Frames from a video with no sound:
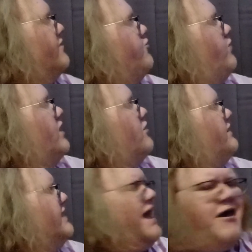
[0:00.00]
We are
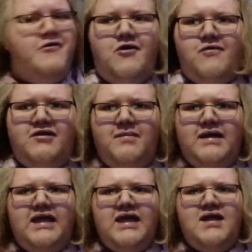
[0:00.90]
now going to
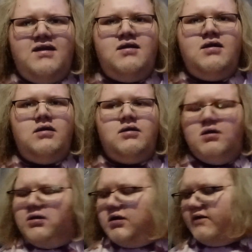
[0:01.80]
begin
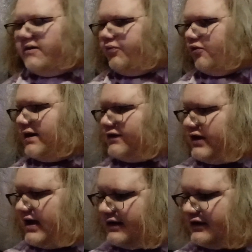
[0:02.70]
the
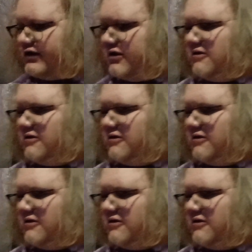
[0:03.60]
process